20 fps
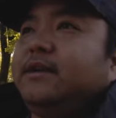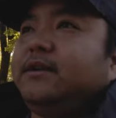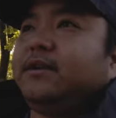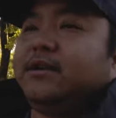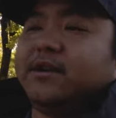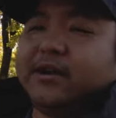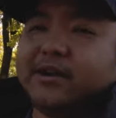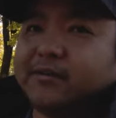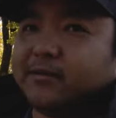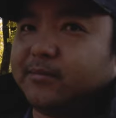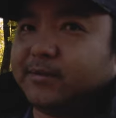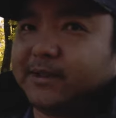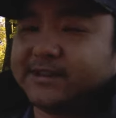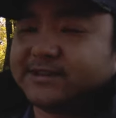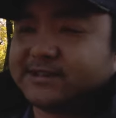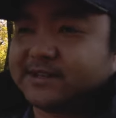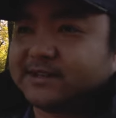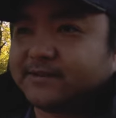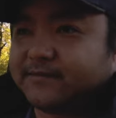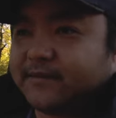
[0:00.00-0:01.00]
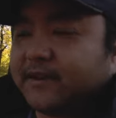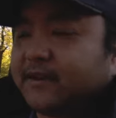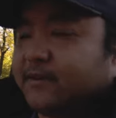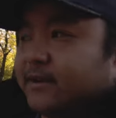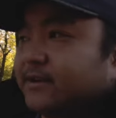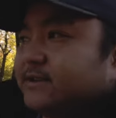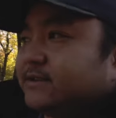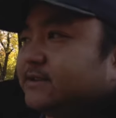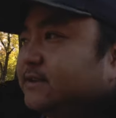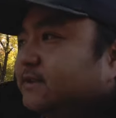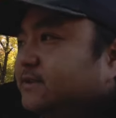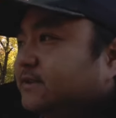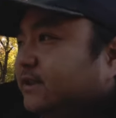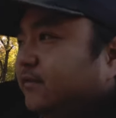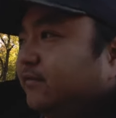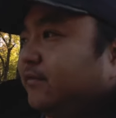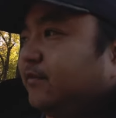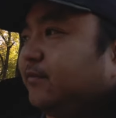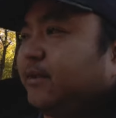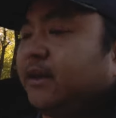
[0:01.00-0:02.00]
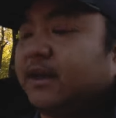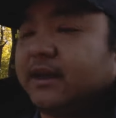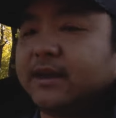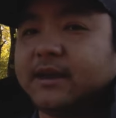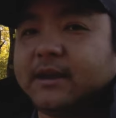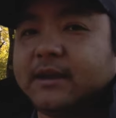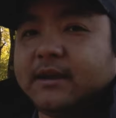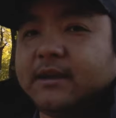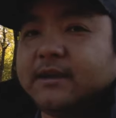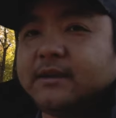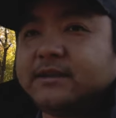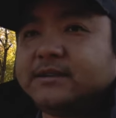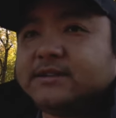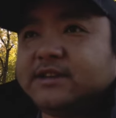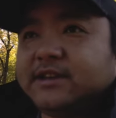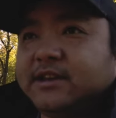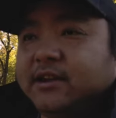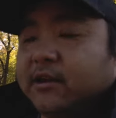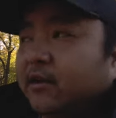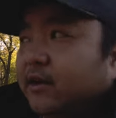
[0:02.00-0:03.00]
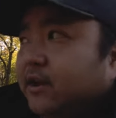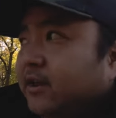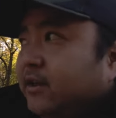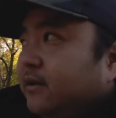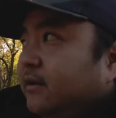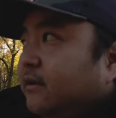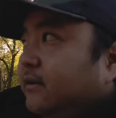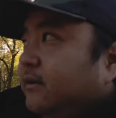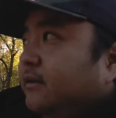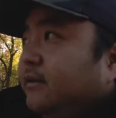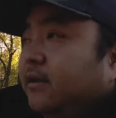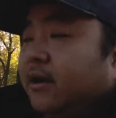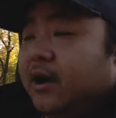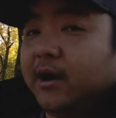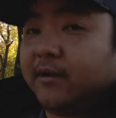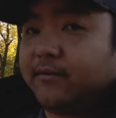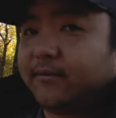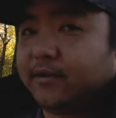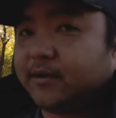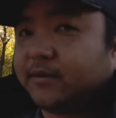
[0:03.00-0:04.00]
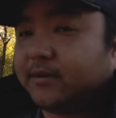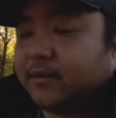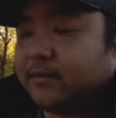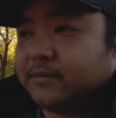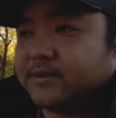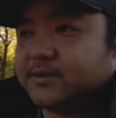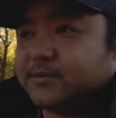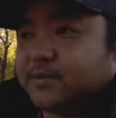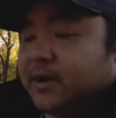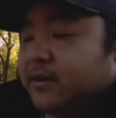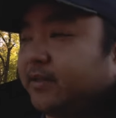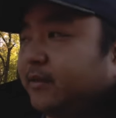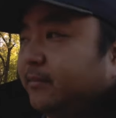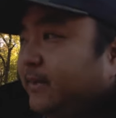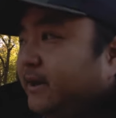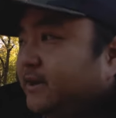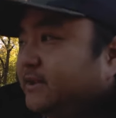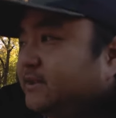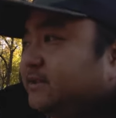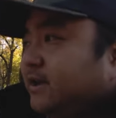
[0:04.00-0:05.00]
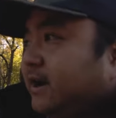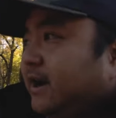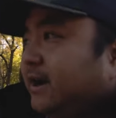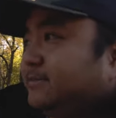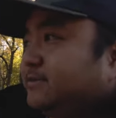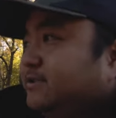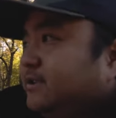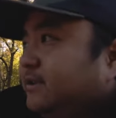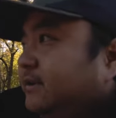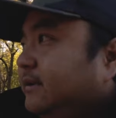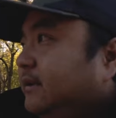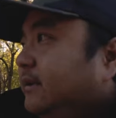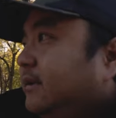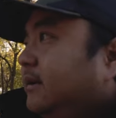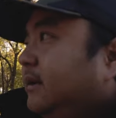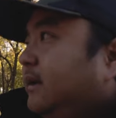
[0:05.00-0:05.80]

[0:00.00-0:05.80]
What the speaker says: you're going to replace that stuff anyways. So for me, TRD Off-Road was probably the best option.